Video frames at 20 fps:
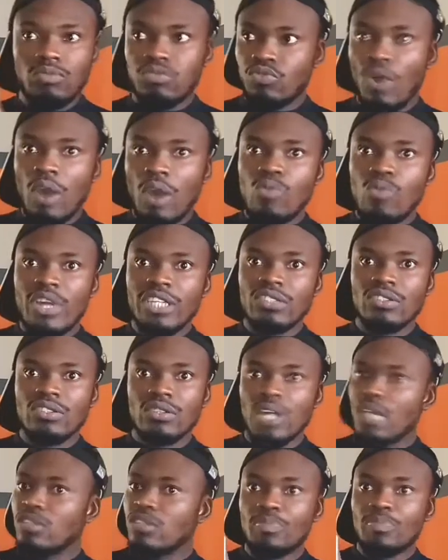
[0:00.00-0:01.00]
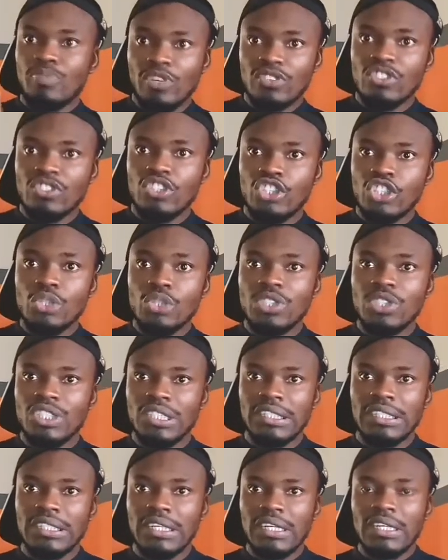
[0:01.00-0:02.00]
the wrong way to get into
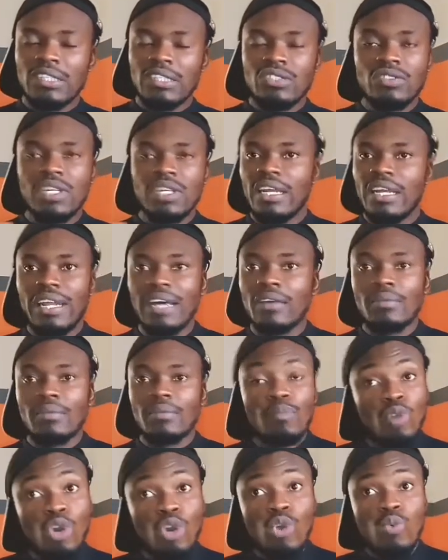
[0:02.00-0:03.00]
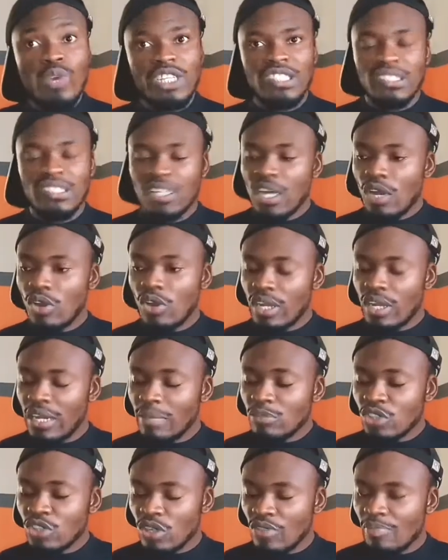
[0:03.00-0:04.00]
prostitution, to get like more wages. Okay,
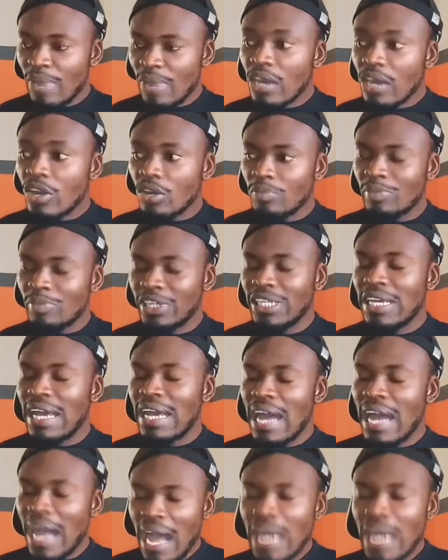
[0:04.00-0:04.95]
let me talk about my company.